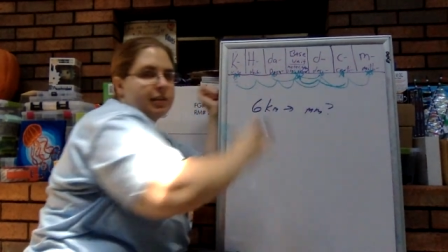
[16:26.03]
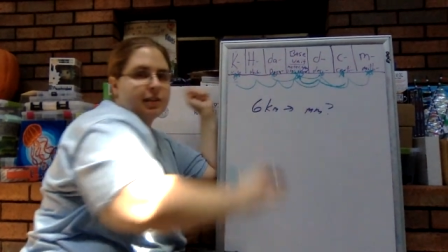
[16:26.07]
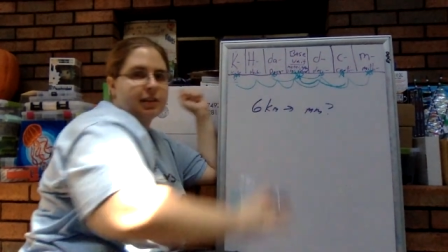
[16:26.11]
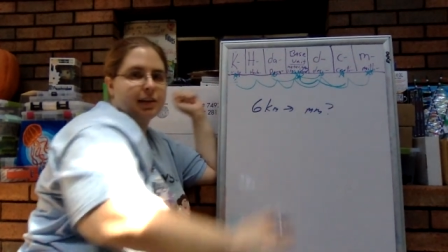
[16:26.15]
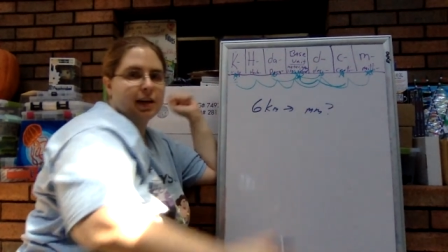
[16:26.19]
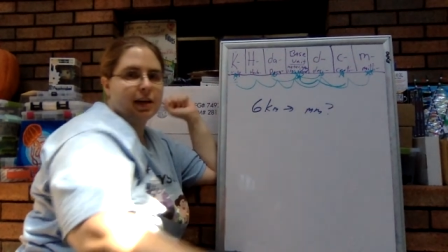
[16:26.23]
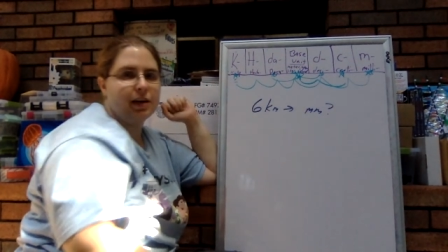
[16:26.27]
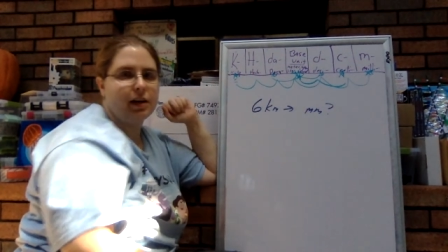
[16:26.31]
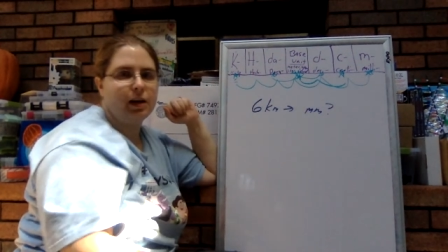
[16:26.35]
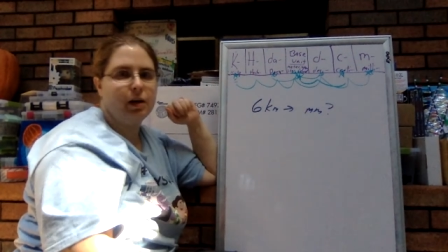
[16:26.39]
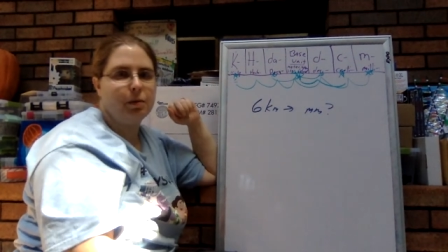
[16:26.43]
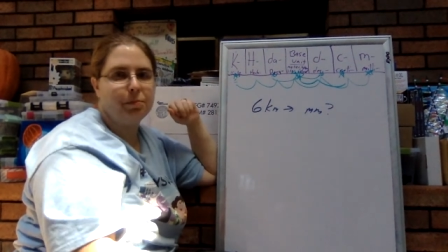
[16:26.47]

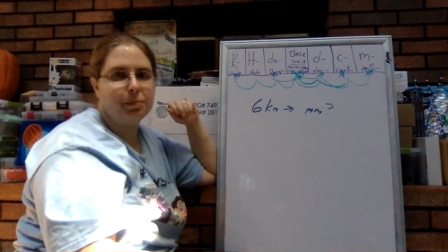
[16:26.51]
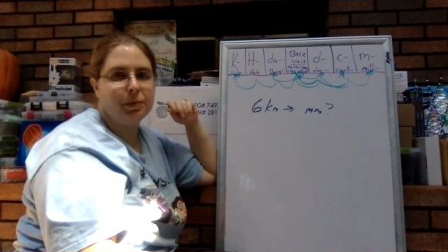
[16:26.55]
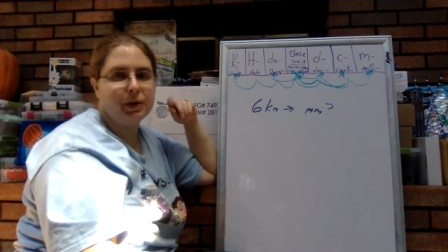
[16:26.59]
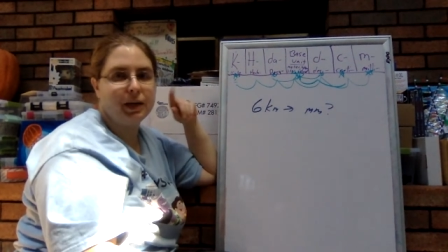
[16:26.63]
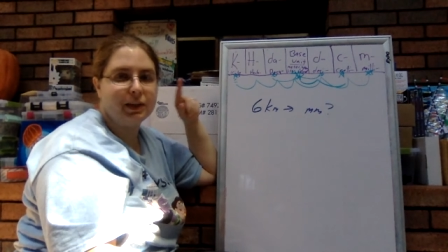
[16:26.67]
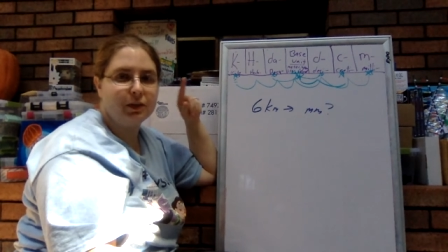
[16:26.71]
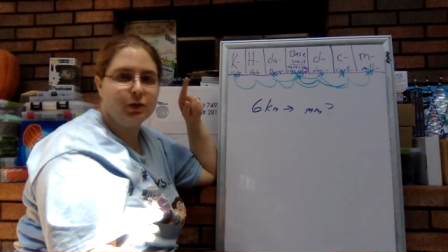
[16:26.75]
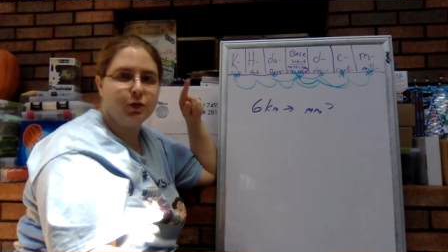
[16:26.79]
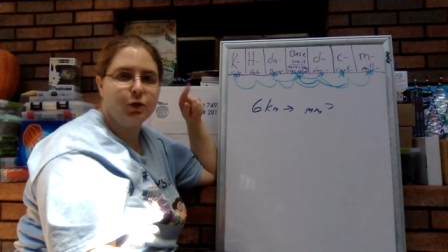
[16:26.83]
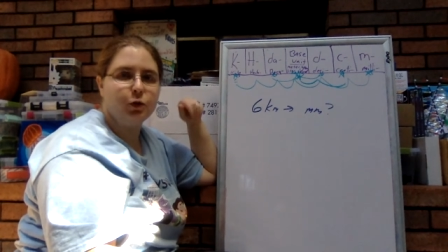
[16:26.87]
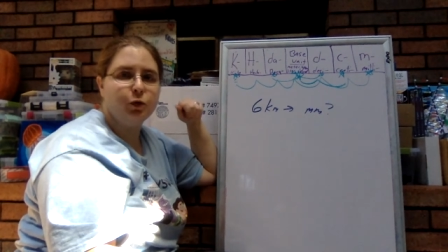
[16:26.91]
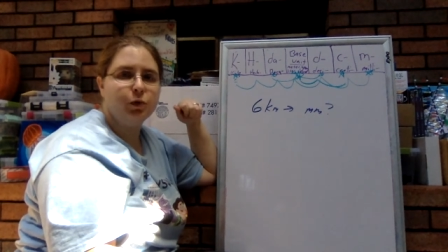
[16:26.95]
set up, but
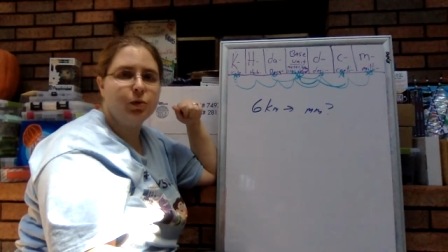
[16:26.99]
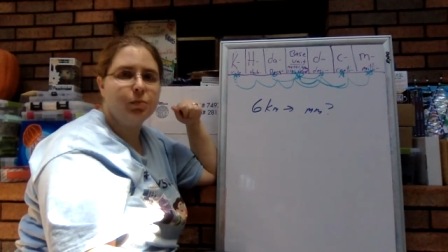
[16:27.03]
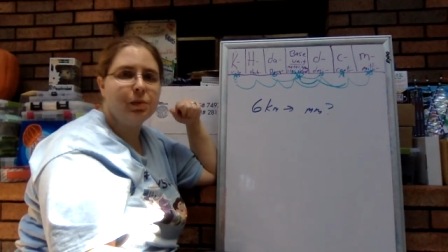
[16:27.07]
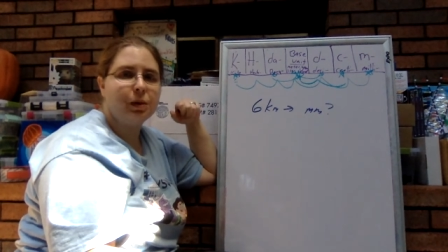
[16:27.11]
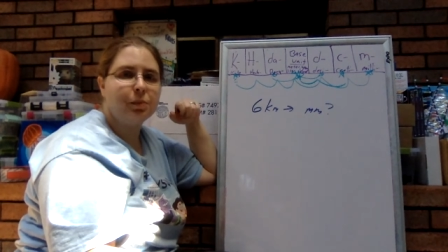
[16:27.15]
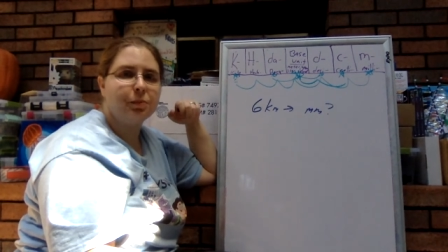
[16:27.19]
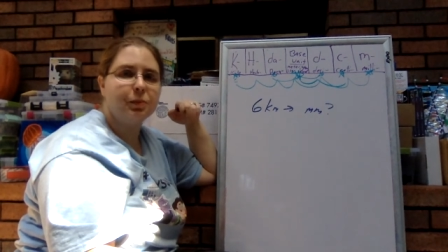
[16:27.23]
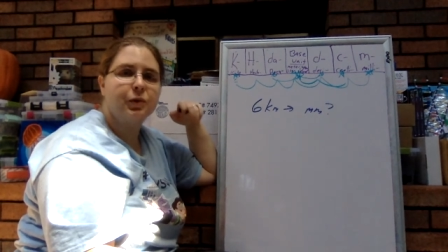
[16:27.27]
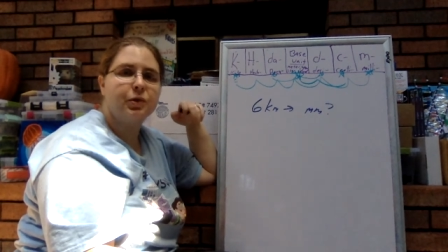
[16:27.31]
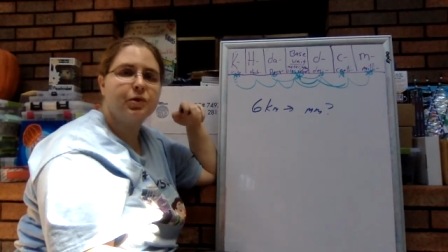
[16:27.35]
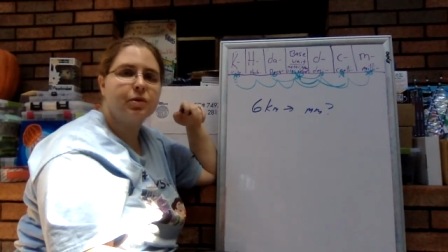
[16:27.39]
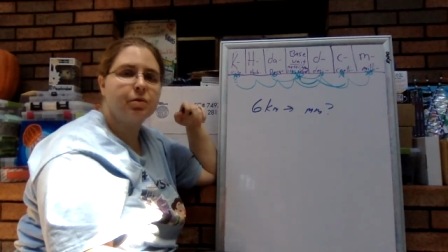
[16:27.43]
I do
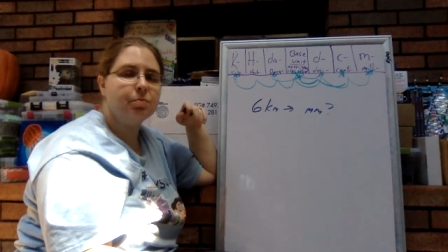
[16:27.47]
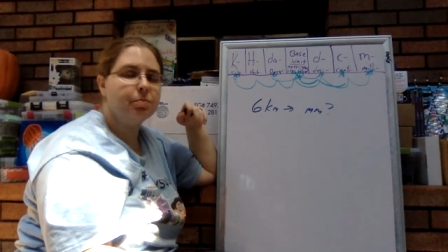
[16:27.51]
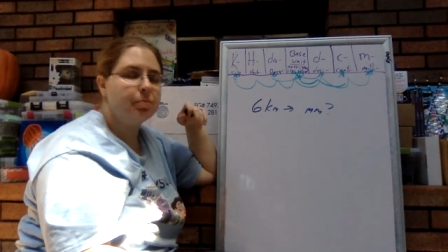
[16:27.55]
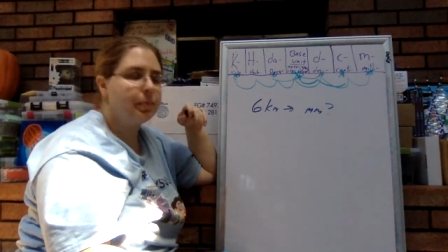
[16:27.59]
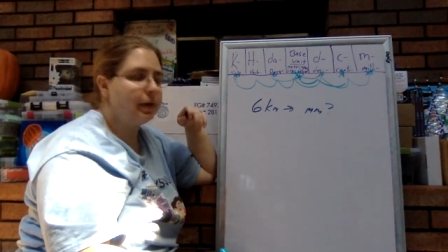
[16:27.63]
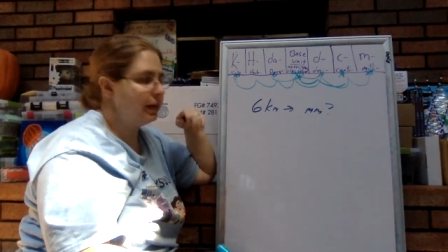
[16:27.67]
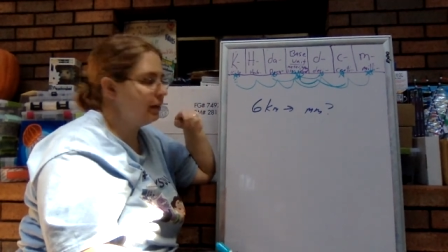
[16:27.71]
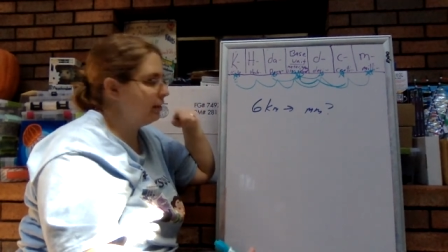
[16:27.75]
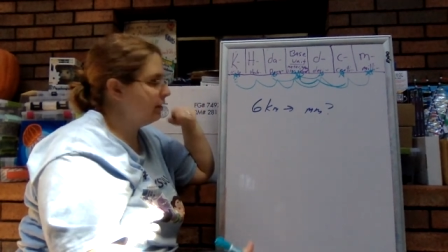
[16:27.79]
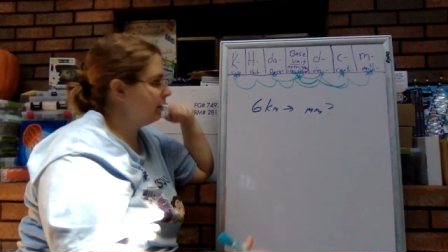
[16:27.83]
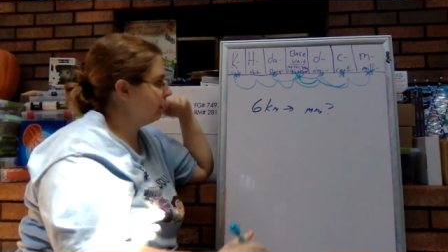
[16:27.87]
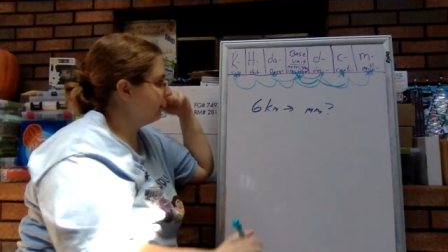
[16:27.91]
remember some
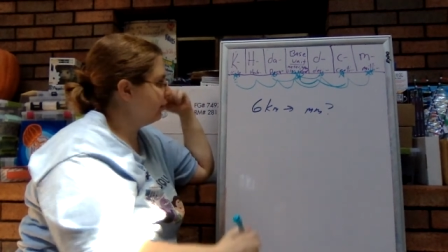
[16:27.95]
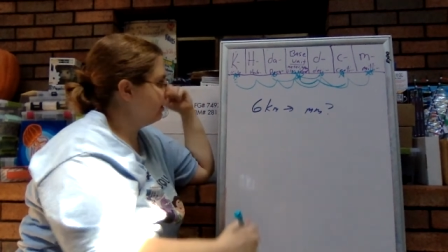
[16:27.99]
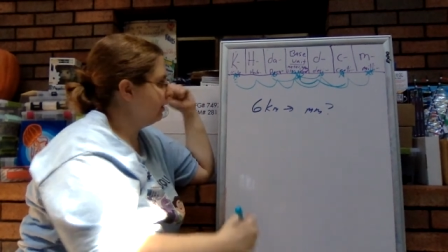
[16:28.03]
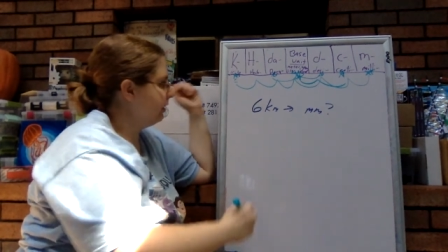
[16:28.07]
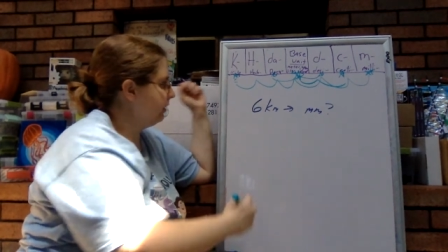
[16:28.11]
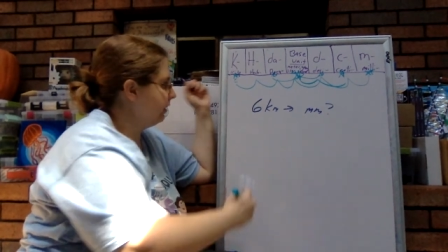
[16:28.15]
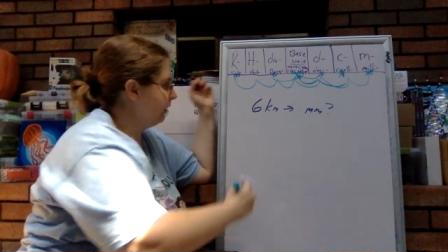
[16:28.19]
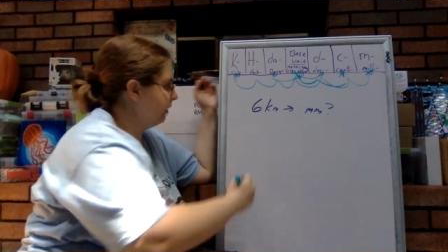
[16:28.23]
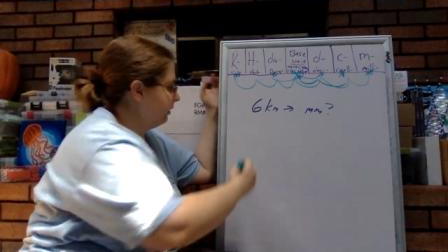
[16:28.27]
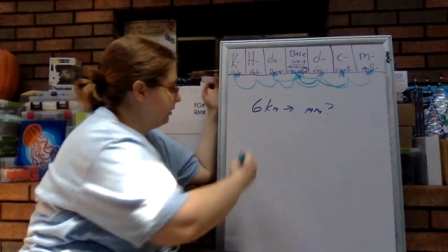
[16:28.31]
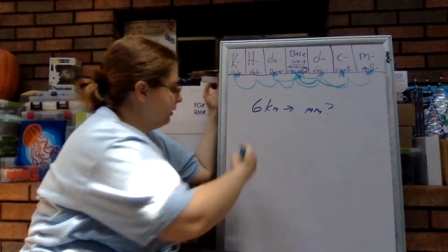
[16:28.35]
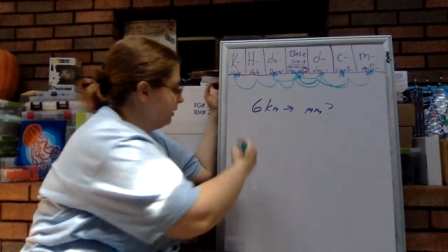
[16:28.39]
basic
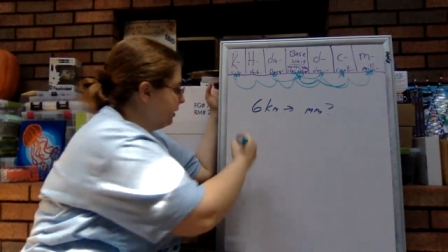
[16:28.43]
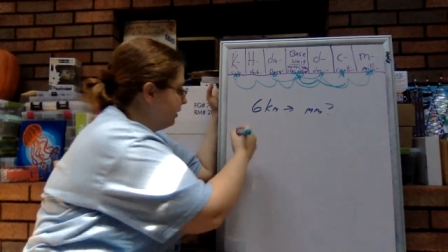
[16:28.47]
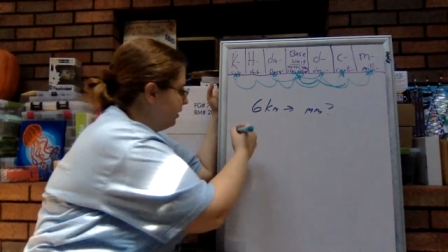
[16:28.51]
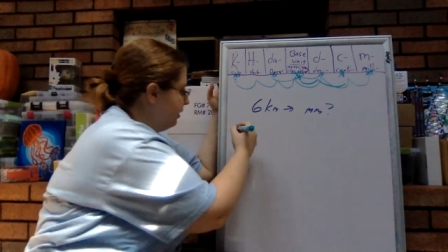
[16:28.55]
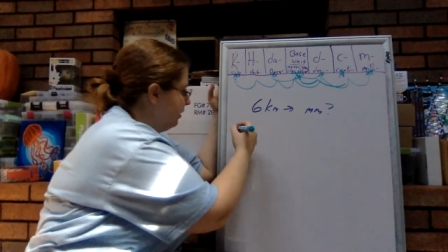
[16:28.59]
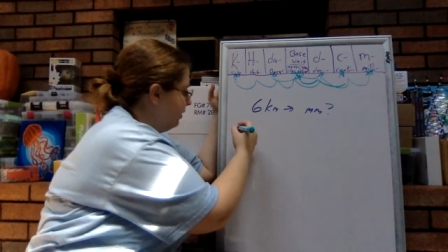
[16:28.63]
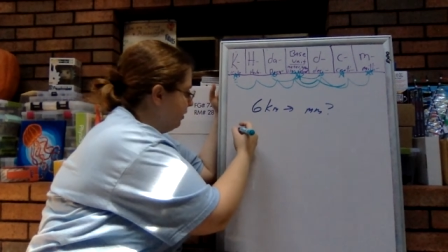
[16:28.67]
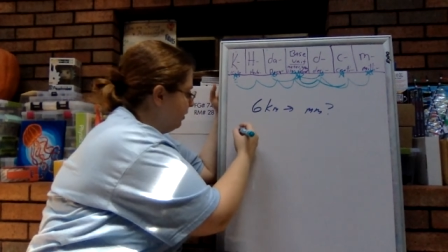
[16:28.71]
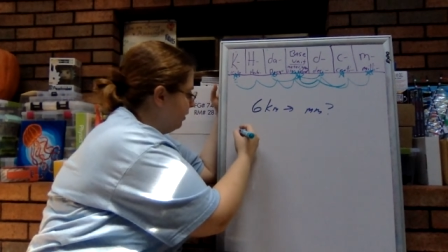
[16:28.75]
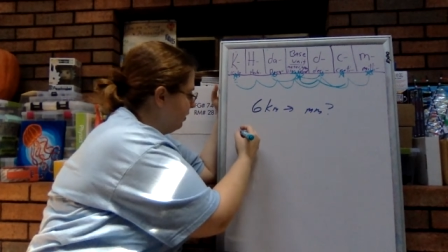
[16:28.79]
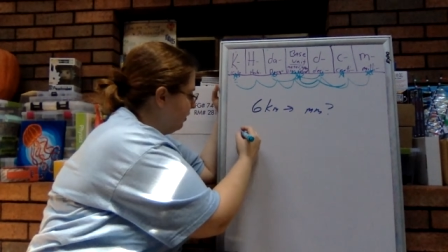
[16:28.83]
things.